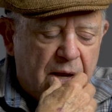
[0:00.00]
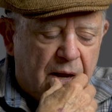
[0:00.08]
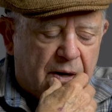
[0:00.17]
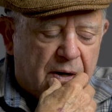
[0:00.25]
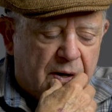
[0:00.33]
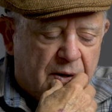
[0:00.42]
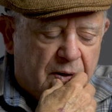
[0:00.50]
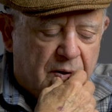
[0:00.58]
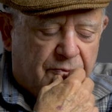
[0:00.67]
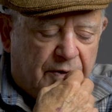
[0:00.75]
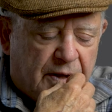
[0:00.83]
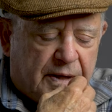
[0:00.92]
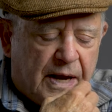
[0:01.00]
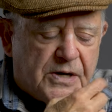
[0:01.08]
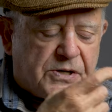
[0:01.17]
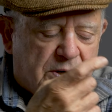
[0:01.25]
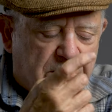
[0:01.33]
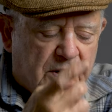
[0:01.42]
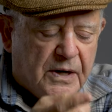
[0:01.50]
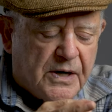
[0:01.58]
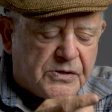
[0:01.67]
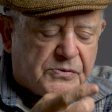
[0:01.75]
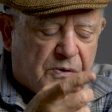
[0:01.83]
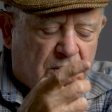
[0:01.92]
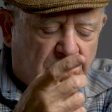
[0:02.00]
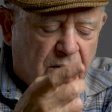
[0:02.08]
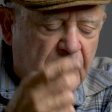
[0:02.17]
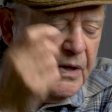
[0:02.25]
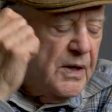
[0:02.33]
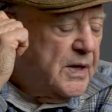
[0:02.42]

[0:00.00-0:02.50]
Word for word: on a vacation in Israel,